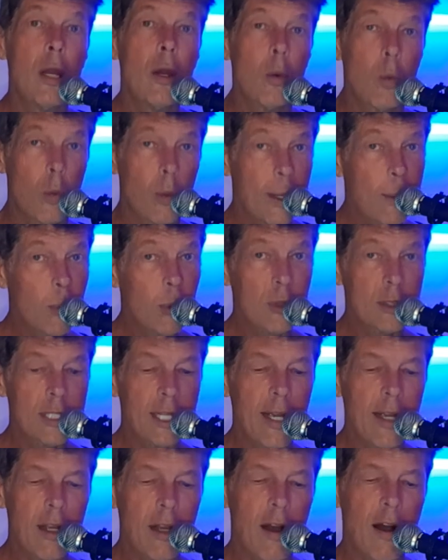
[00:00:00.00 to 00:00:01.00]
We will
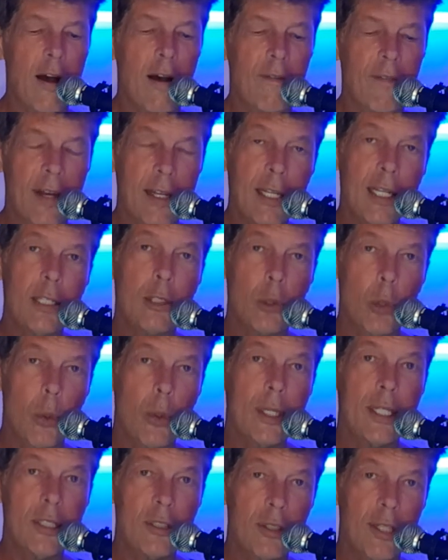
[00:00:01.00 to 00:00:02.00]
take off. I need
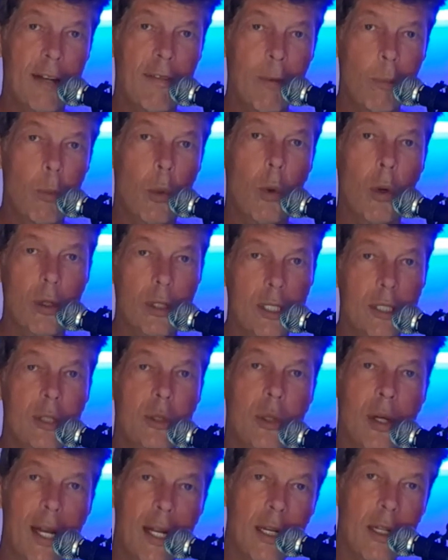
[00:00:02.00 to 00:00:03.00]
27 more. Let's
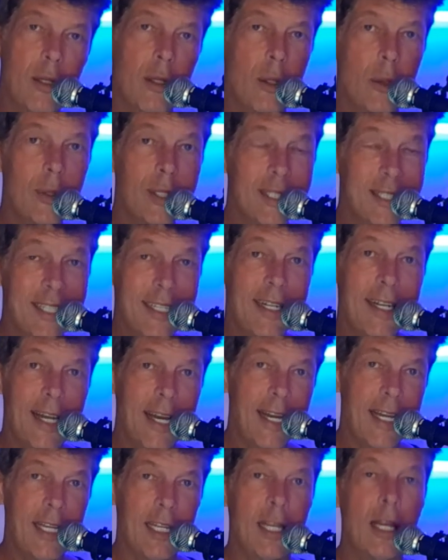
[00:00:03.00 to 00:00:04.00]
try to do it
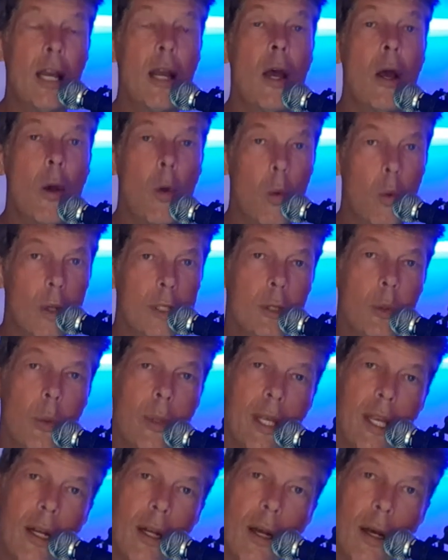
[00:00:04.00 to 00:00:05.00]
today. Once we
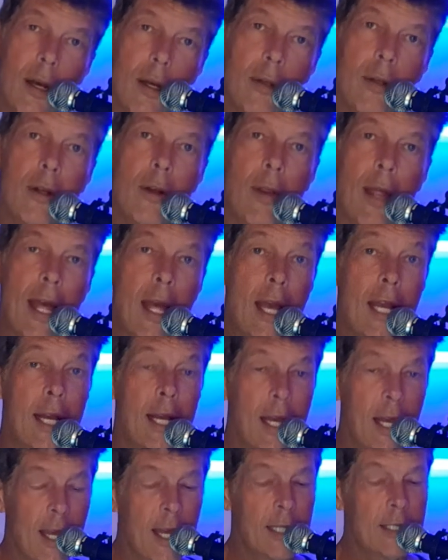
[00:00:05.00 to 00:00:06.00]
get 100,
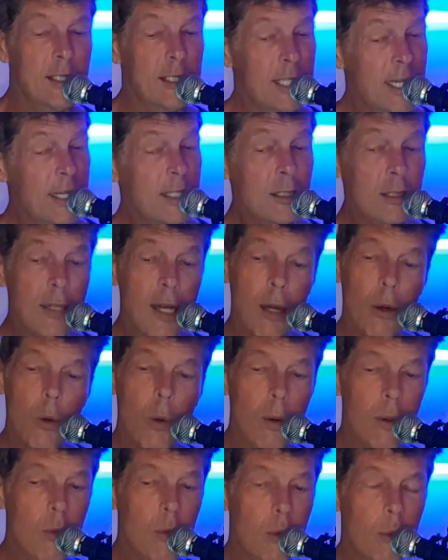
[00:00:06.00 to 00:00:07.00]

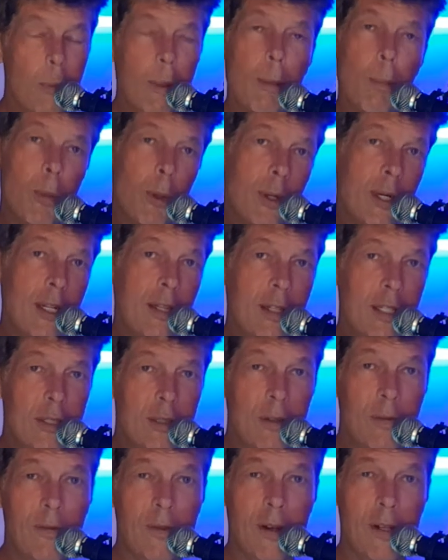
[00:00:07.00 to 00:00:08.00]
change.org will be putting
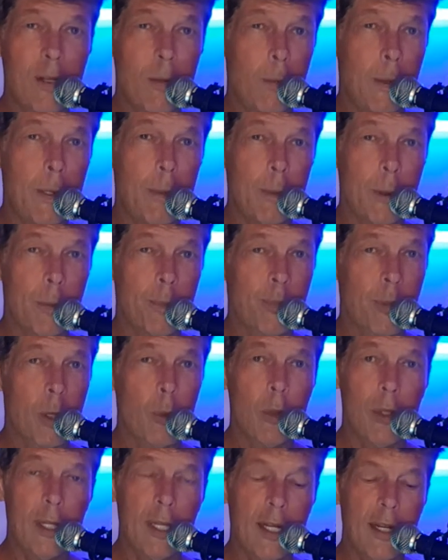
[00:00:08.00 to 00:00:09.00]
this in front of people,
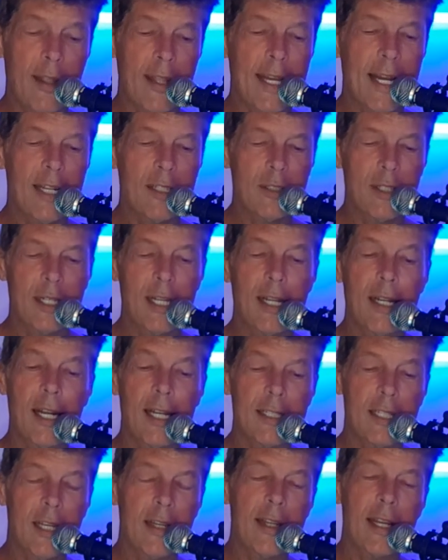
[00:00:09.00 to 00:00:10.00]
and we'll hit 1,000. And
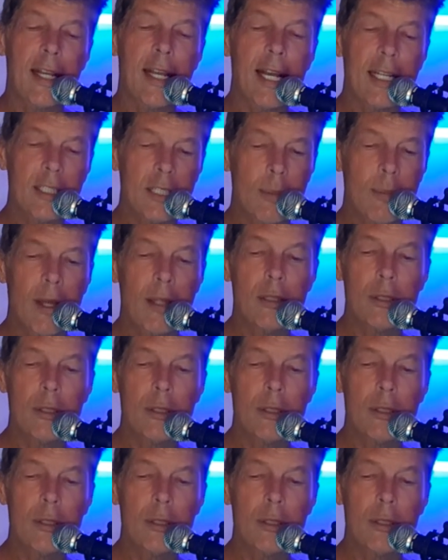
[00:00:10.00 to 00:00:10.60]
I tell you, I got some other